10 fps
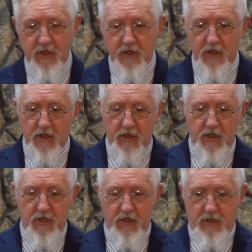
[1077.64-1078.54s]

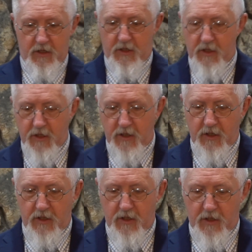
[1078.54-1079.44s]

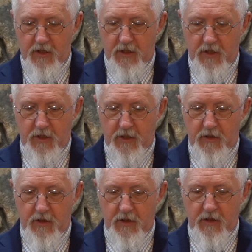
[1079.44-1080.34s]

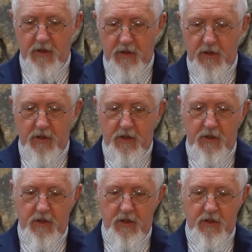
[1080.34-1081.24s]
[no speech]